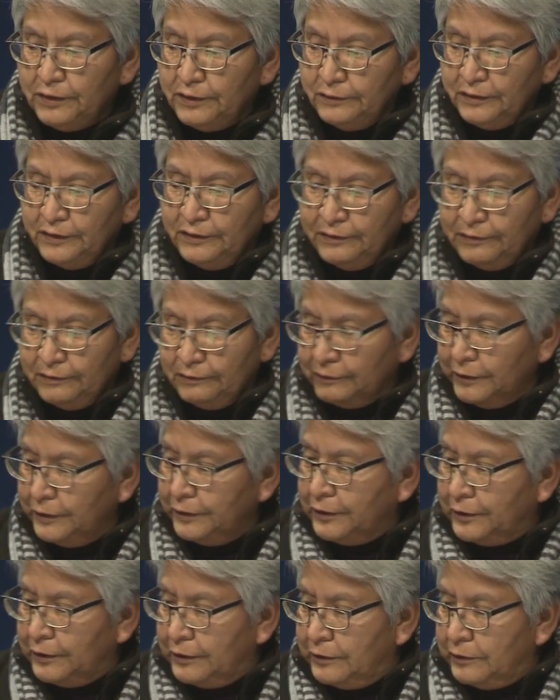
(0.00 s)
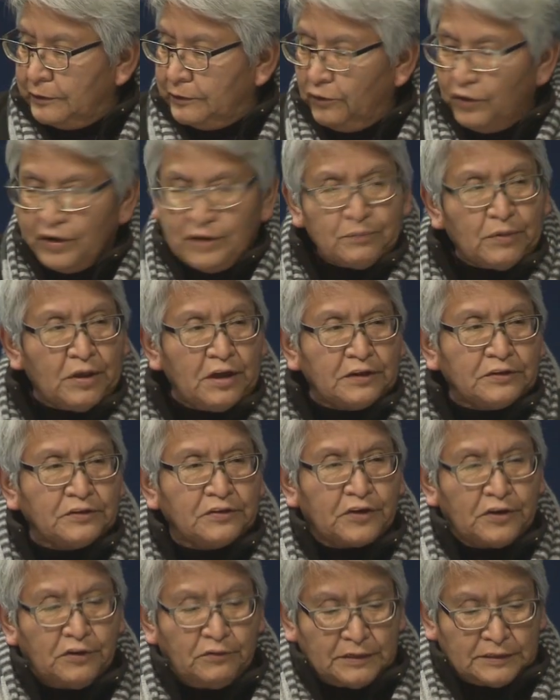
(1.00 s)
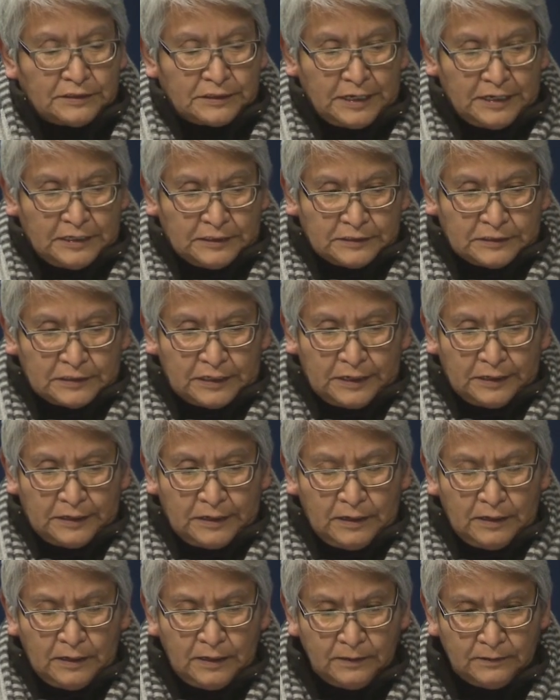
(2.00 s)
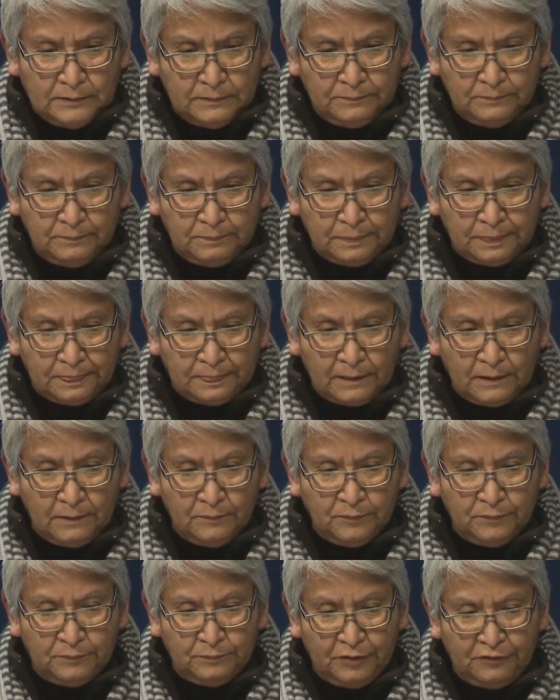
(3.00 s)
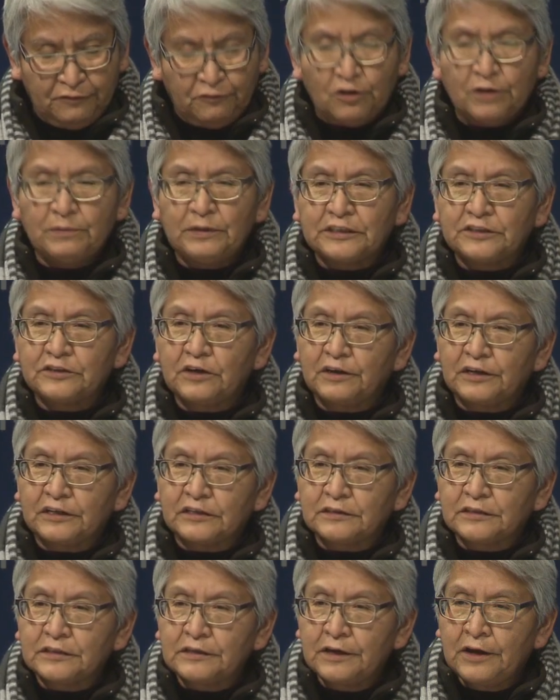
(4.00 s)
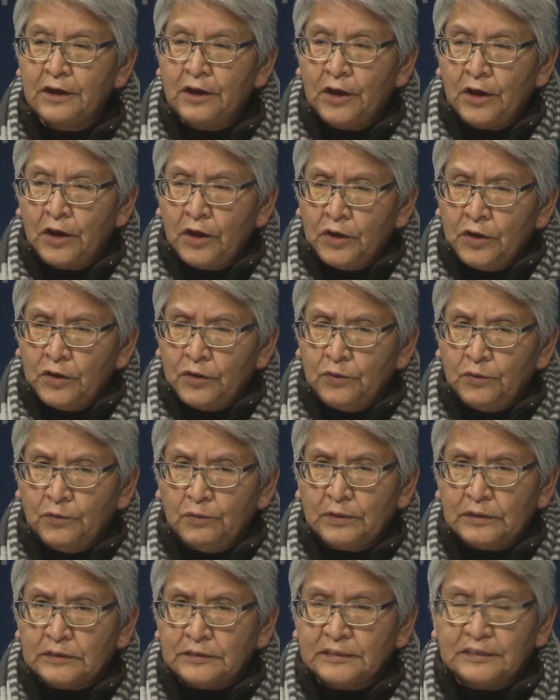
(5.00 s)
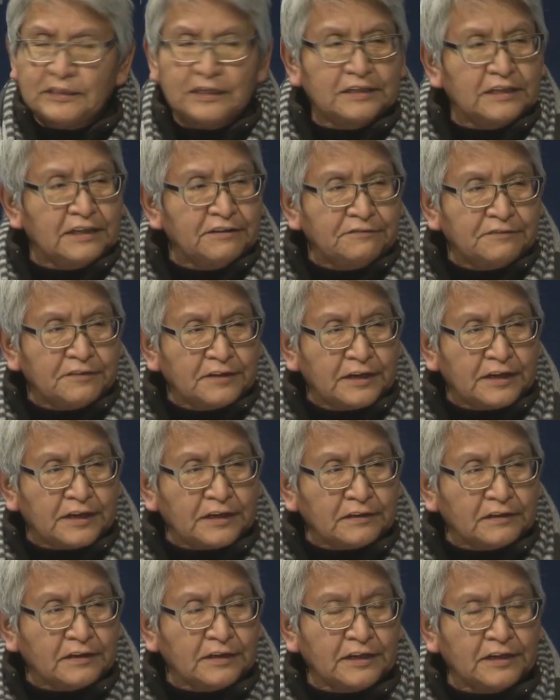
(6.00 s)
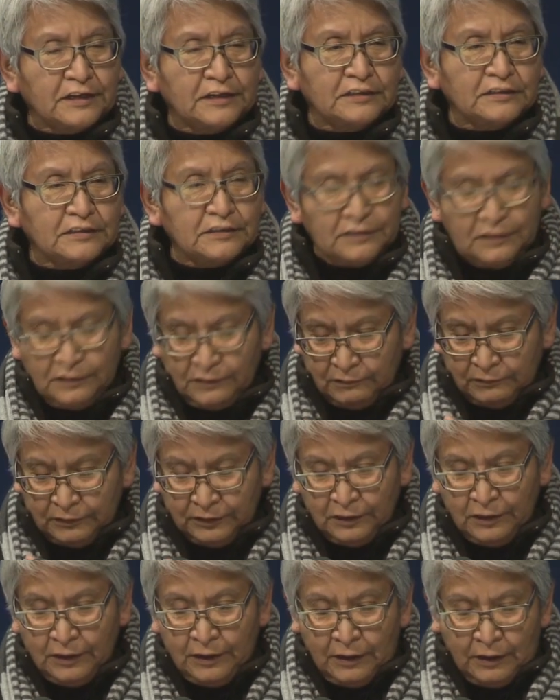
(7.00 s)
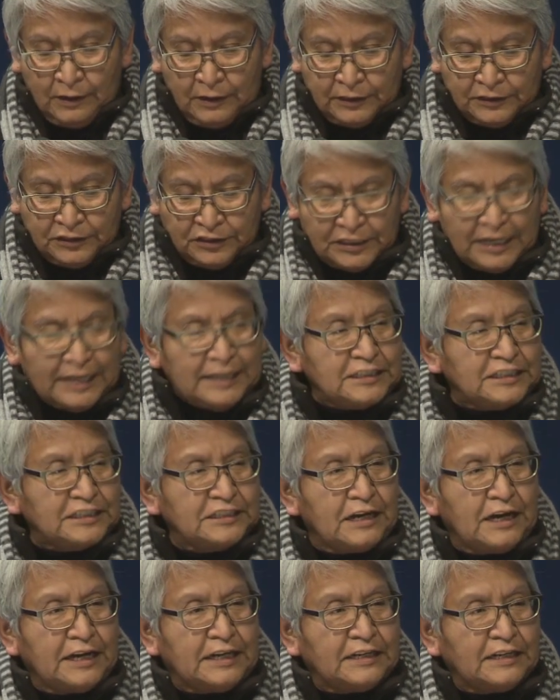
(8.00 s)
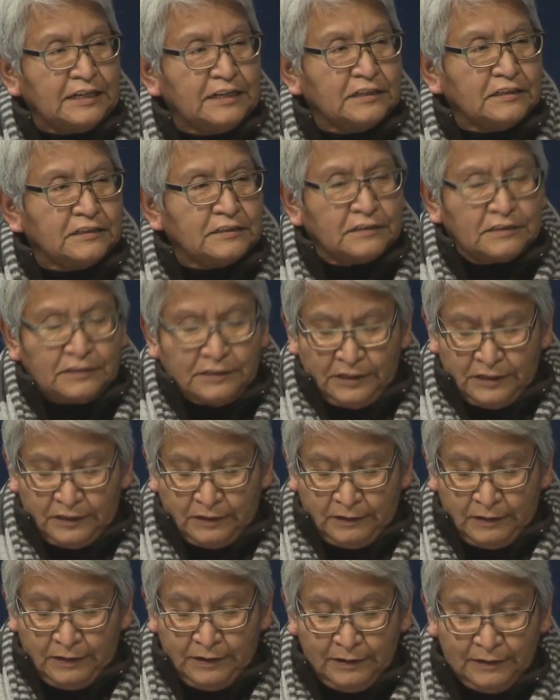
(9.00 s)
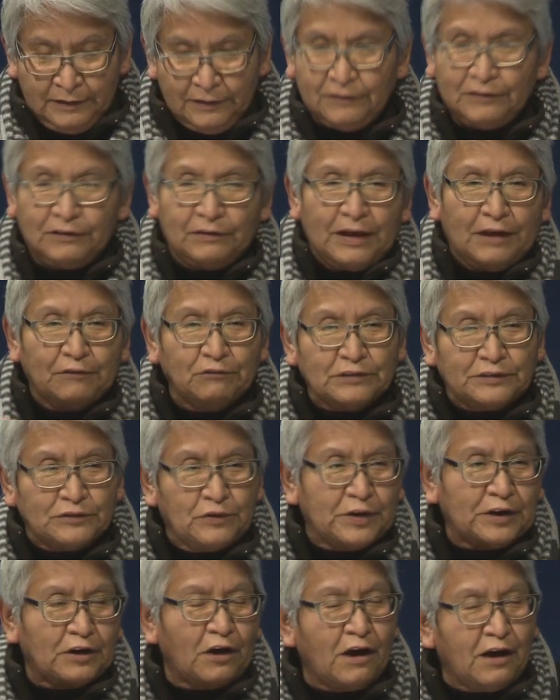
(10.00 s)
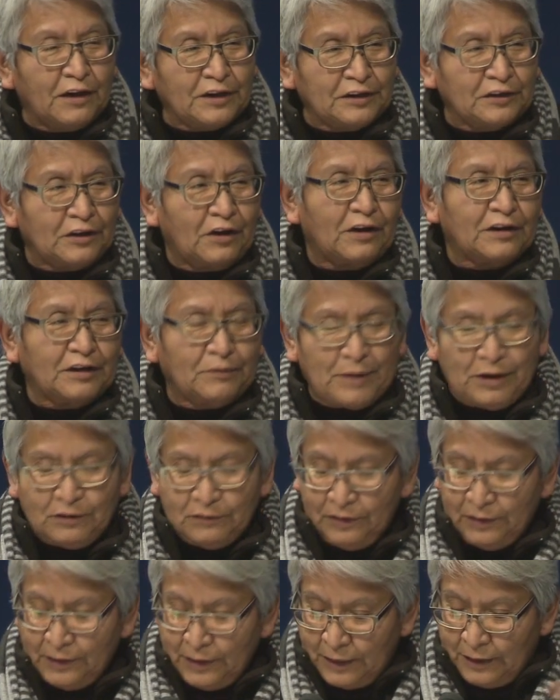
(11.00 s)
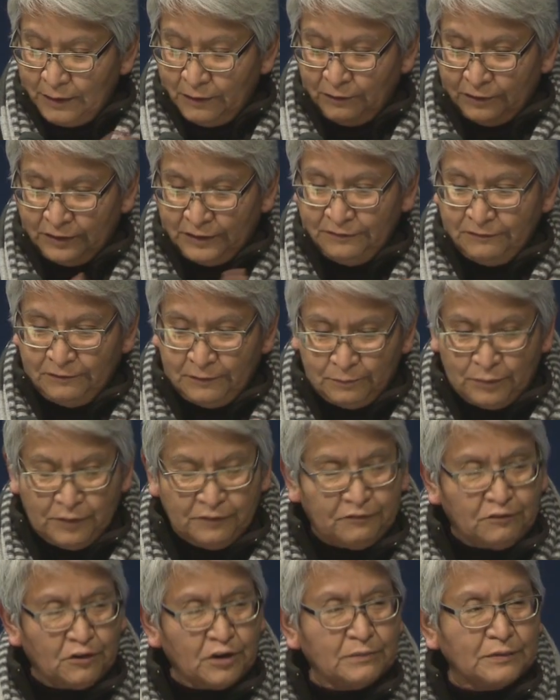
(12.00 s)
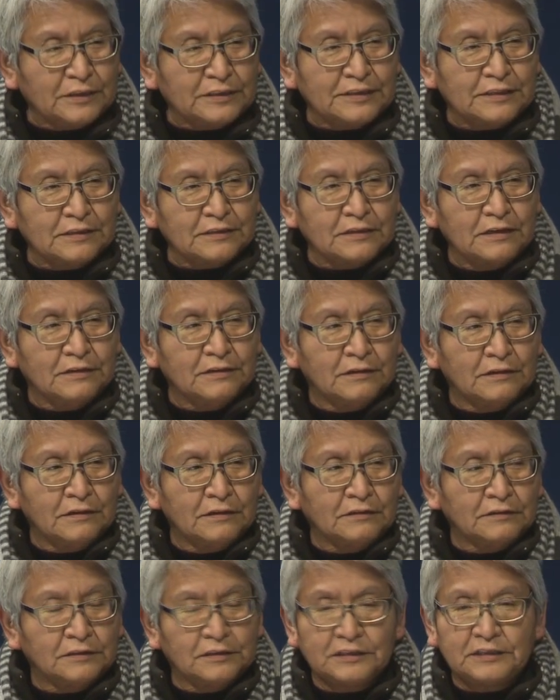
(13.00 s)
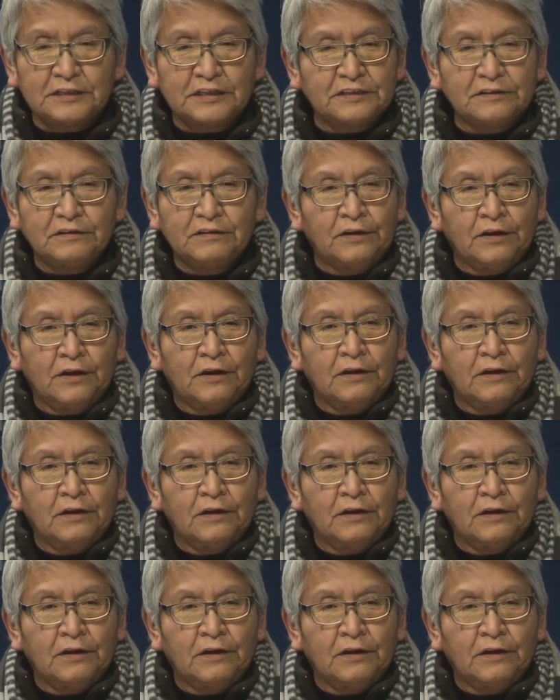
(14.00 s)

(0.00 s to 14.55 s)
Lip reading: "Well, you know, Lori Blondeau is a performance artist who was significant and is, you know, changing ideas." And, you know, I was going on and on about her different performances. She said,